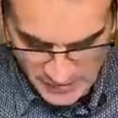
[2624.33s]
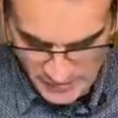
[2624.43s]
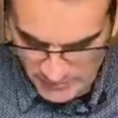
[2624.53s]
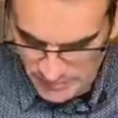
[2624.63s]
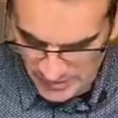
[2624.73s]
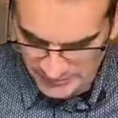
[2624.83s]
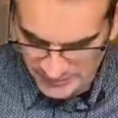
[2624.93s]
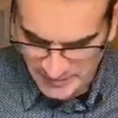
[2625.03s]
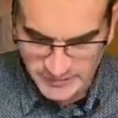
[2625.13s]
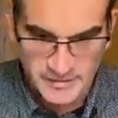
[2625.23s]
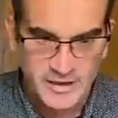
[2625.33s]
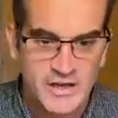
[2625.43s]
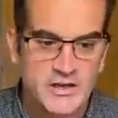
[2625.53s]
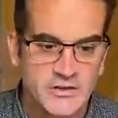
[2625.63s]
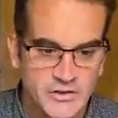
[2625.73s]
the buskies
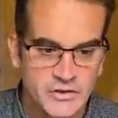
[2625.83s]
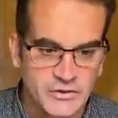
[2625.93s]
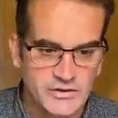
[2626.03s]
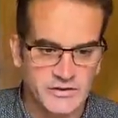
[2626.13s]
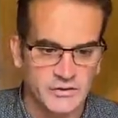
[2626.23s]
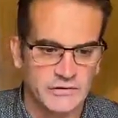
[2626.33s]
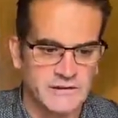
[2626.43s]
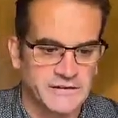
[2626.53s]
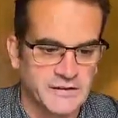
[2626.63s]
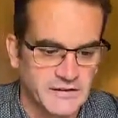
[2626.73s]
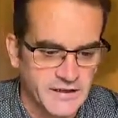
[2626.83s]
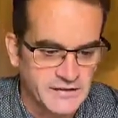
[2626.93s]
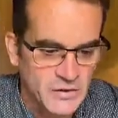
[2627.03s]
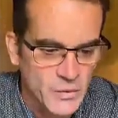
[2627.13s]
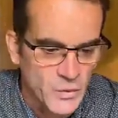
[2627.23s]
to the tourist. Okay,
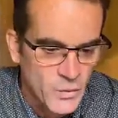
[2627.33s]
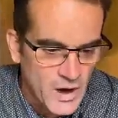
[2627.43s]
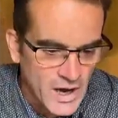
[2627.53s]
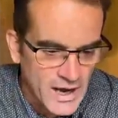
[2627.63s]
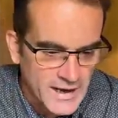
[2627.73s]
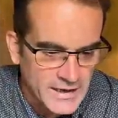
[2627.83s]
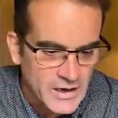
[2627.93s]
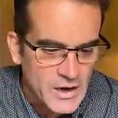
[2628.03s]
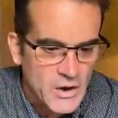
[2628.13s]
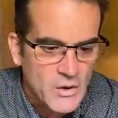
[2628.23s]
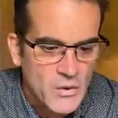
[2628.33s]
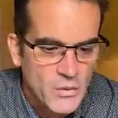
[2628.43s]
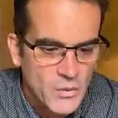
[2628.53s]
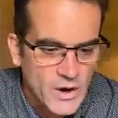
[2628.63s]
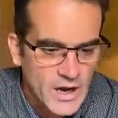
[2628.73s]
so why?
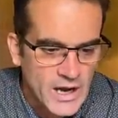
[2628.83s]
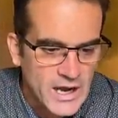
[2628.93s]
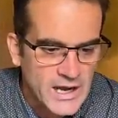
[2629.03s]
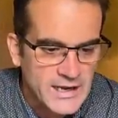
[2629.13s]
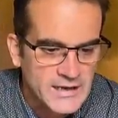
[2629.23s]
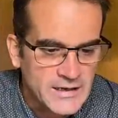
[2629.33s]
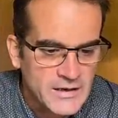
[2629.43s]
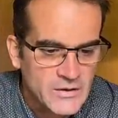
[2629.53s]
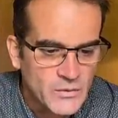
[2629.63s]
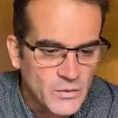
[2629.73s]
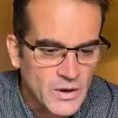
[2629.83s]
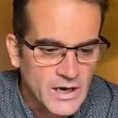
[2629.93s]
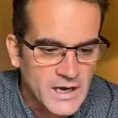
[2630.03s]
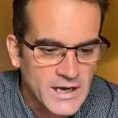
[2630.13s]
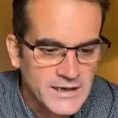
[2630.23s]
Why,
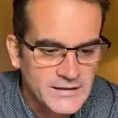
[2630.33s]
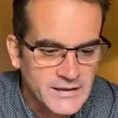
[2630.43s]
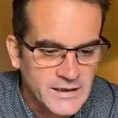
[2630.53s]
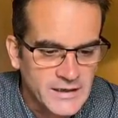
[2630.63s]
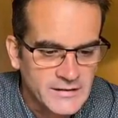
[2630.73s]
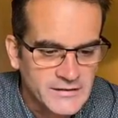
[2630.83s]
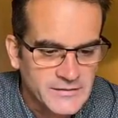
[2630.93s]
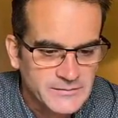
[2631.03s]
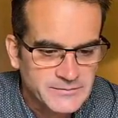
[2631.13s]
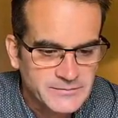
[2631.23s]
why does,